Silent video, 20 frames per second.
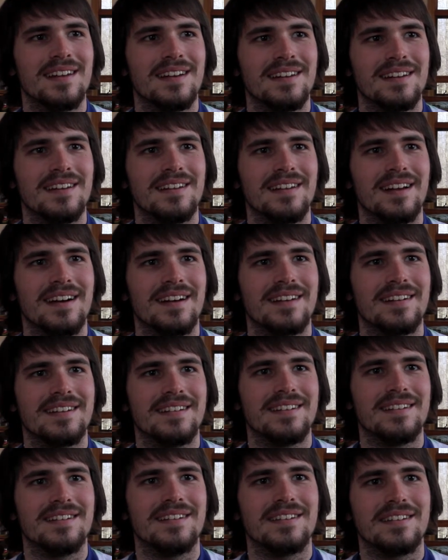a desire
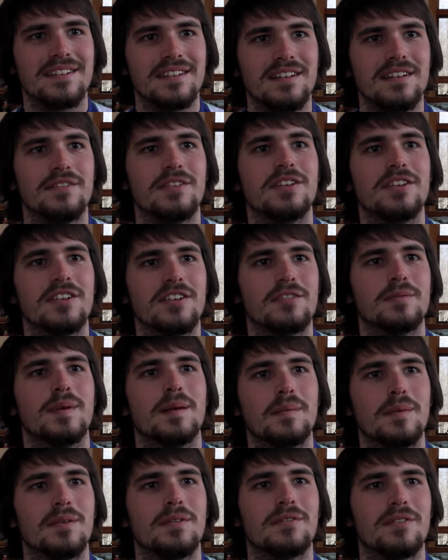to just live and serve people